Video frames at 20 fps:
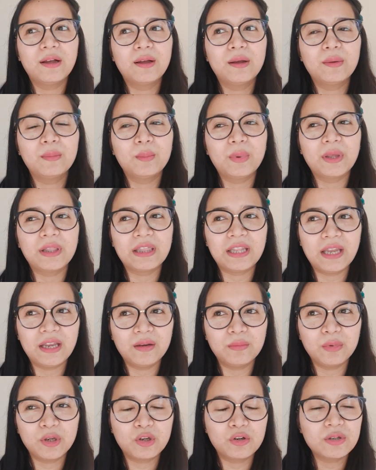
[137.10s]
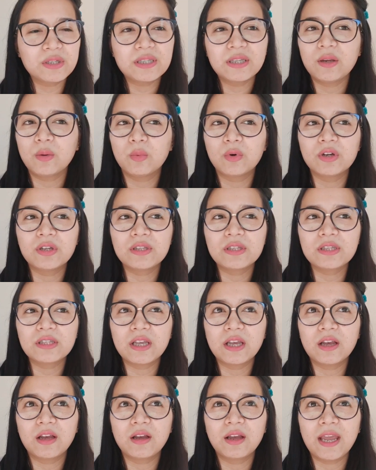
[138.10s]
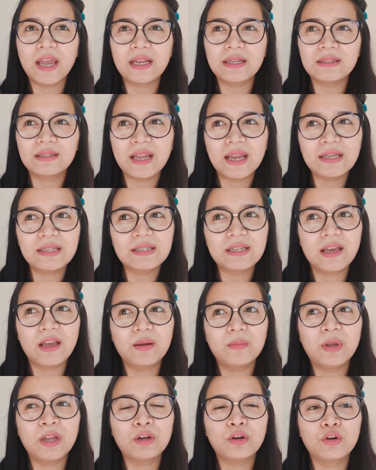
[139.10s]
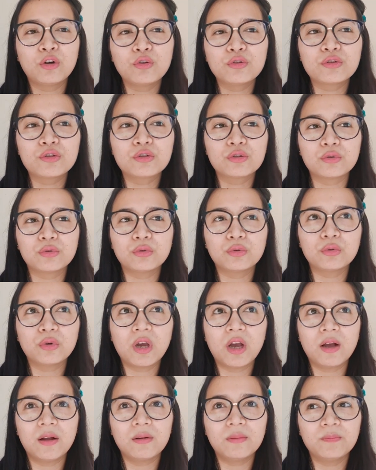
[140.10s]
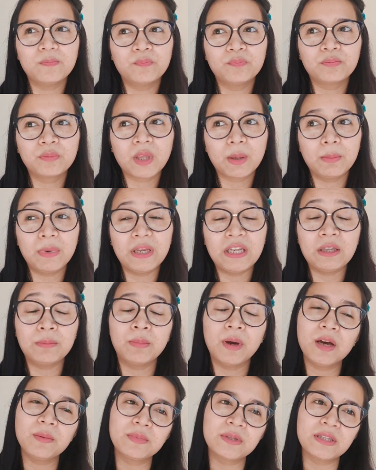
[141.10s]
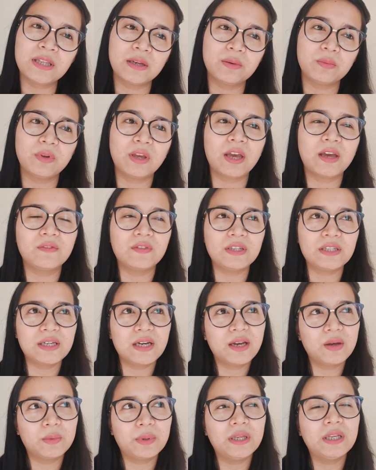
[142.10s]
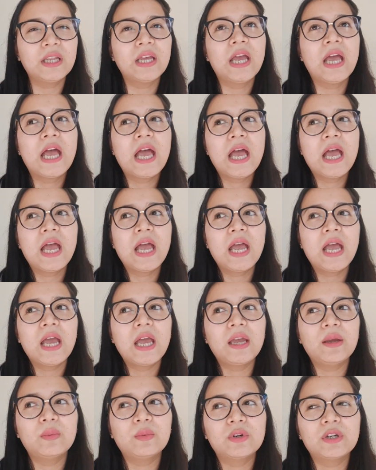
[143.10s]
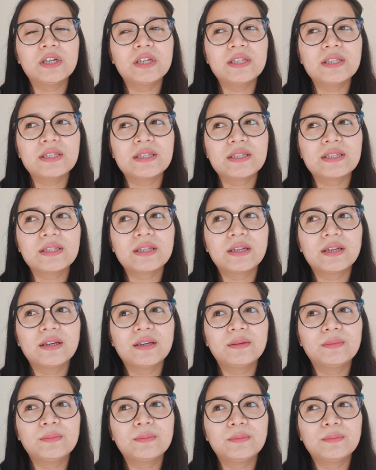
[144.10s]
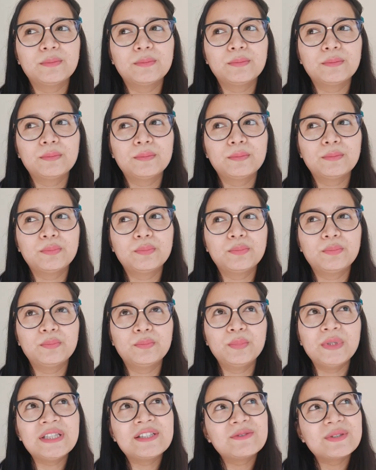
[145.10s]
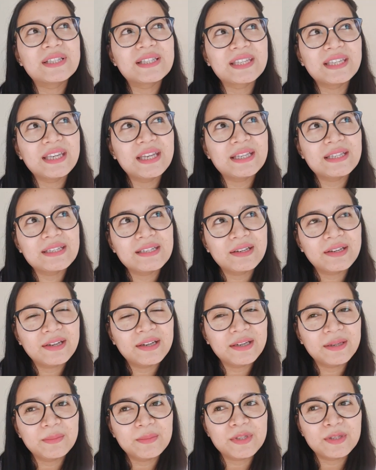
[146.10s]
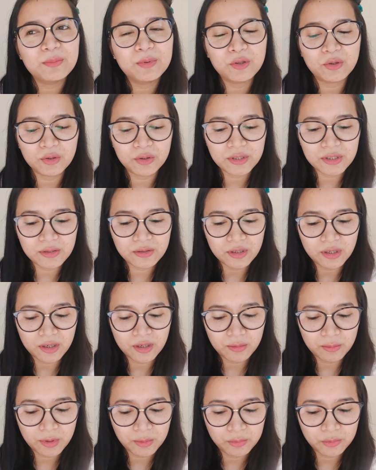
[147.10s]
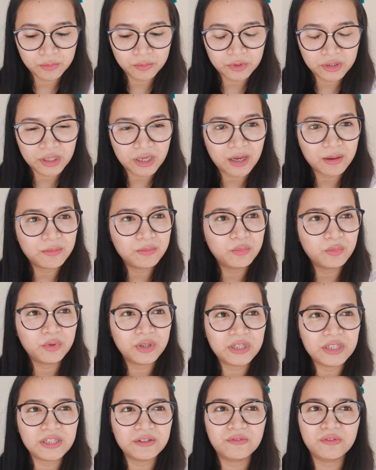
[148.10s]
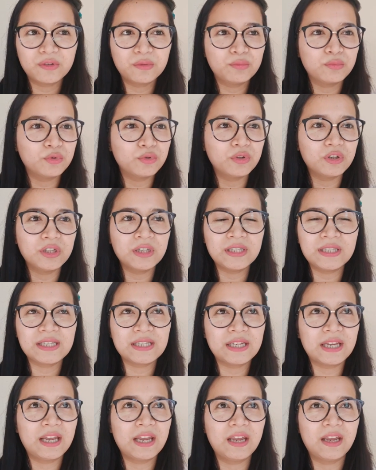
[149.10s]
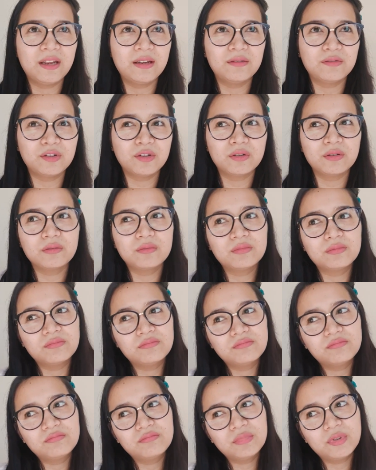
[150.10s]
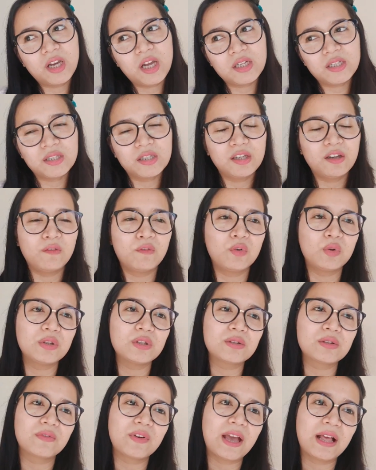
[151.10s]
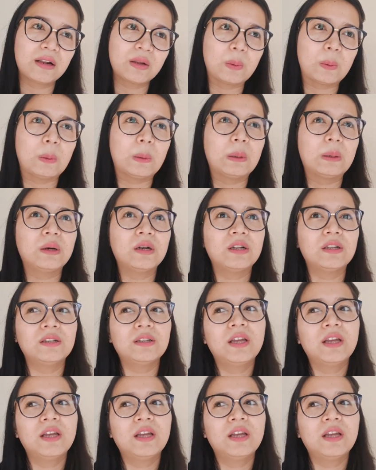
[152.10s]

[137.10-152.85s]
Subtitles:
but then because it was at nighttime and close to many pubs that we have in Darwin, it was a bit risky at times because people would come with different moods and under the influence of alcohol.